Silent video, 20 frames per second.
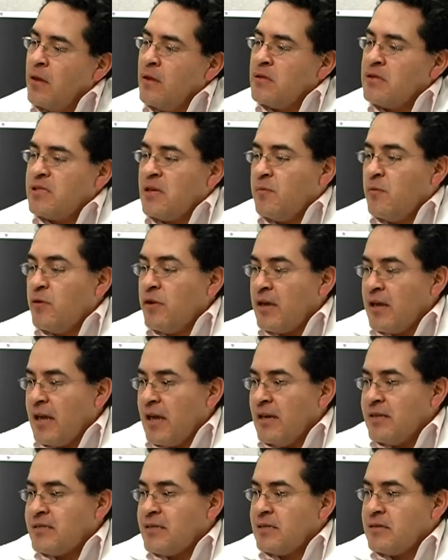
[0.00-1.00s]
Some other
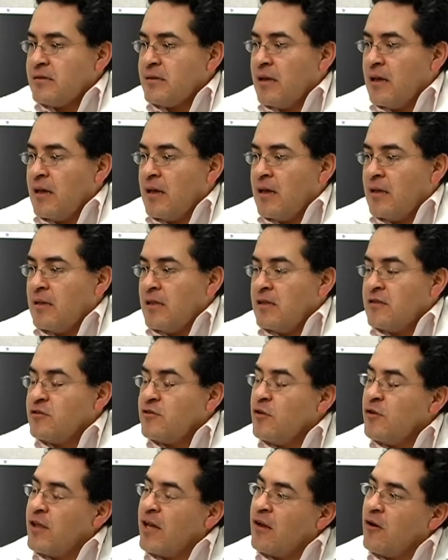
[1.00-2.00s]
cases, and it's
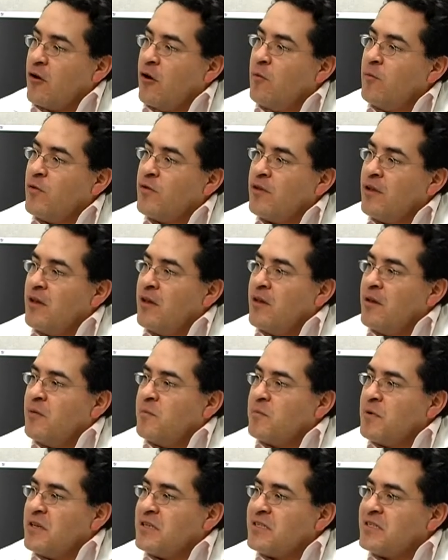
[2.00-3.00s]
not uncommon,
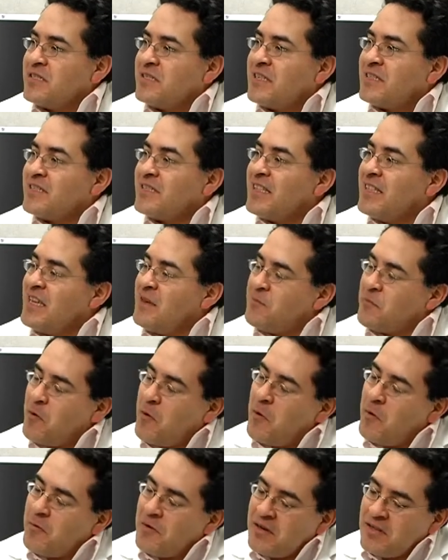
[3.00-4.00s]
patients sleep
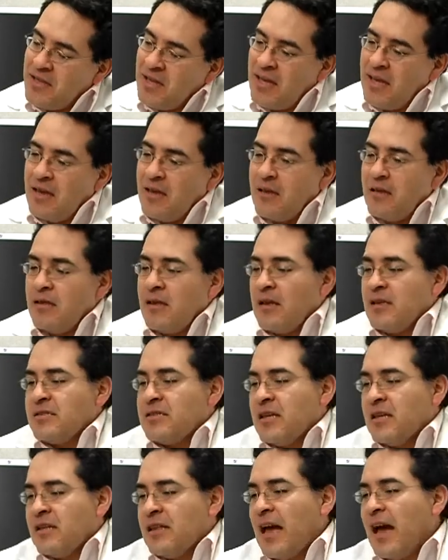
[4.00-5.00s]
over. They, they
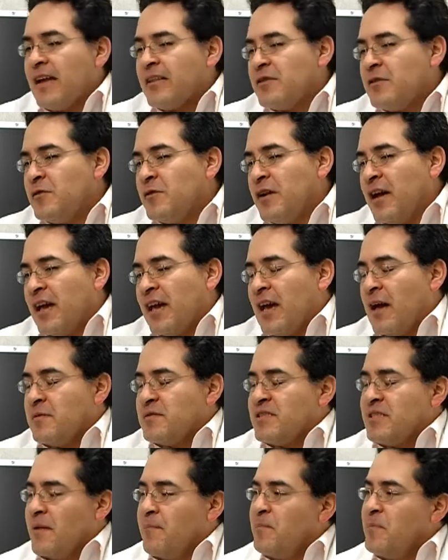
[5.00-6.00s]
say, Doctor, I have
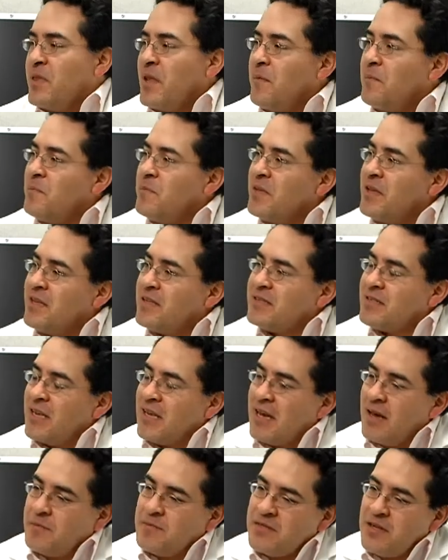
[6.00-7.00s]
some numbness, I
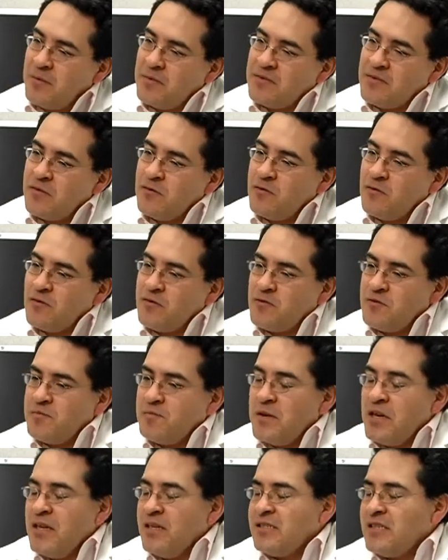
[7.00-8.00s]
have some slurred
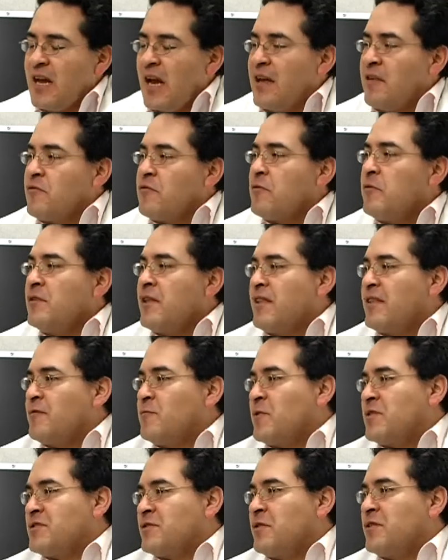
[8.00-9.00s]
speech, I thought that it
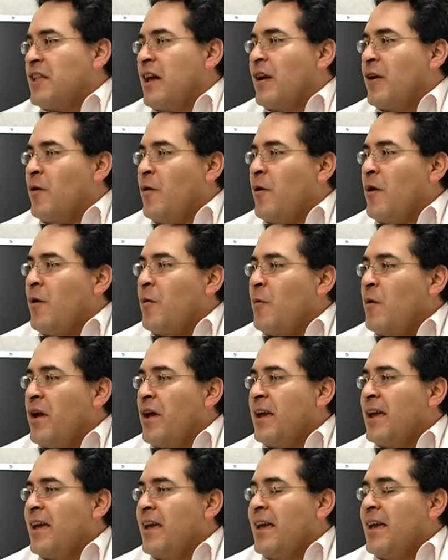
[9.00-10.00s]
was gonna go
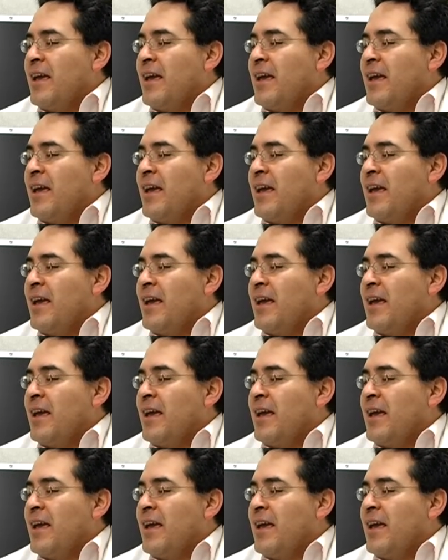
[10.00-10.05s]
away.